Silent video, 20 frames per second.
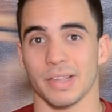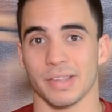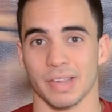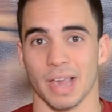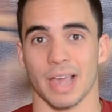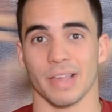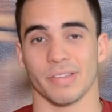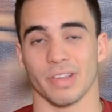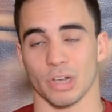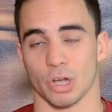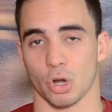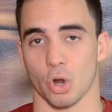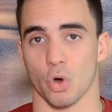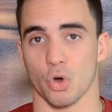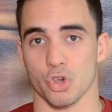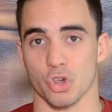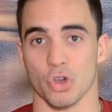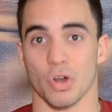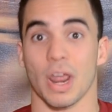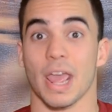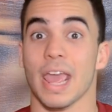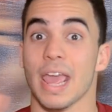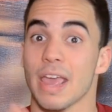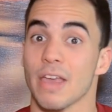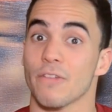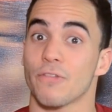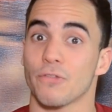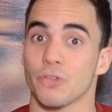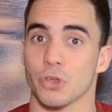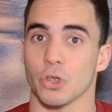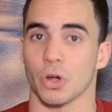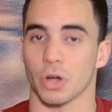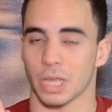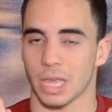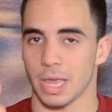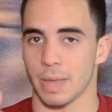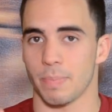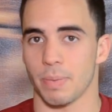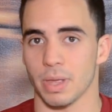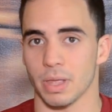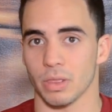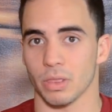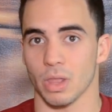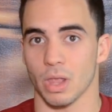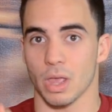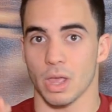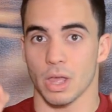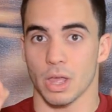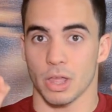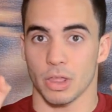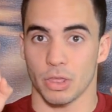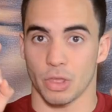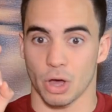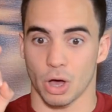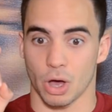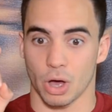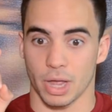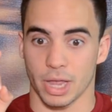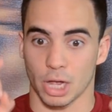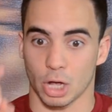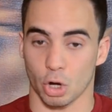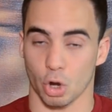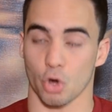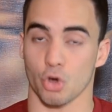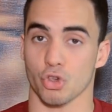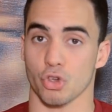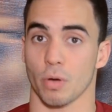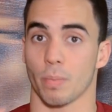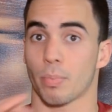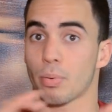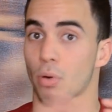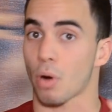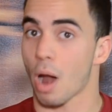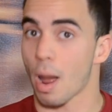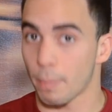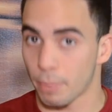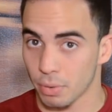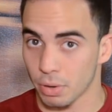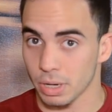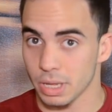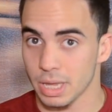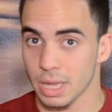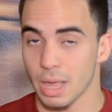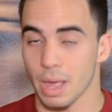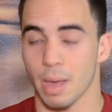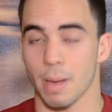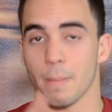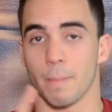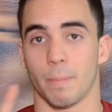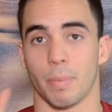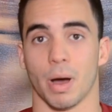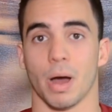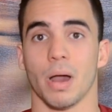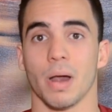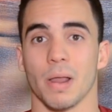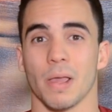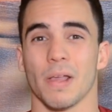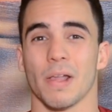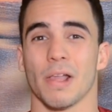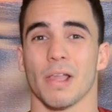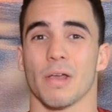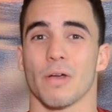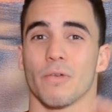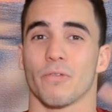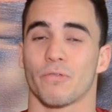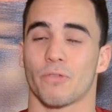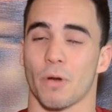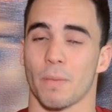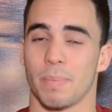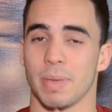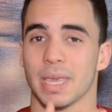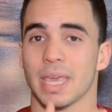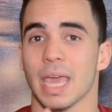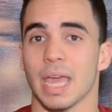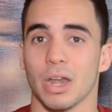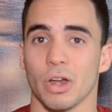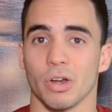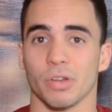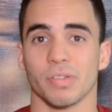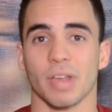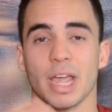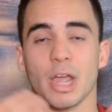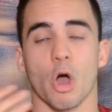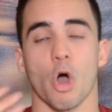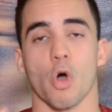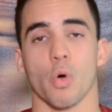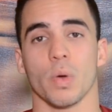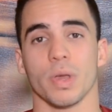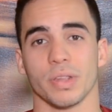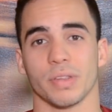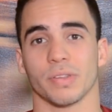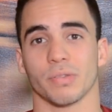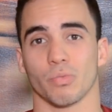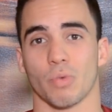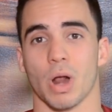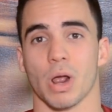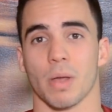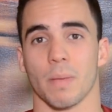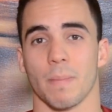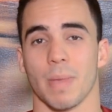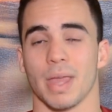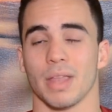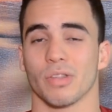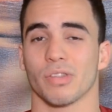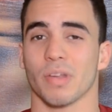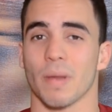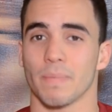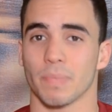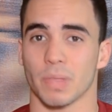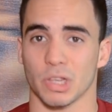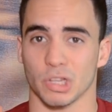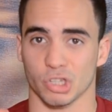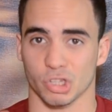size enclosure if you're keeping the enclosure properly. But for beginners, I always recommend something